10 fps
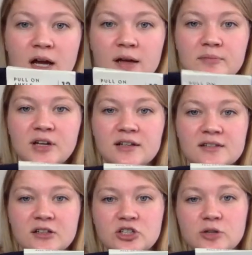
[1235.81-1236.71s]
I'm not
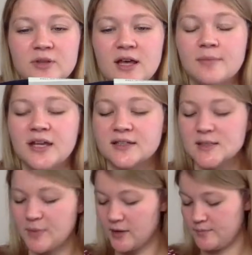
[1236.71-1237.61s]
exactly sure what that
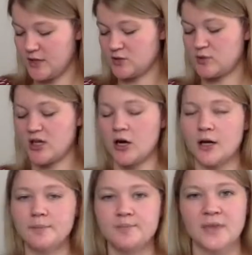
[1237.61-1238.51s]
means, but that's what they are.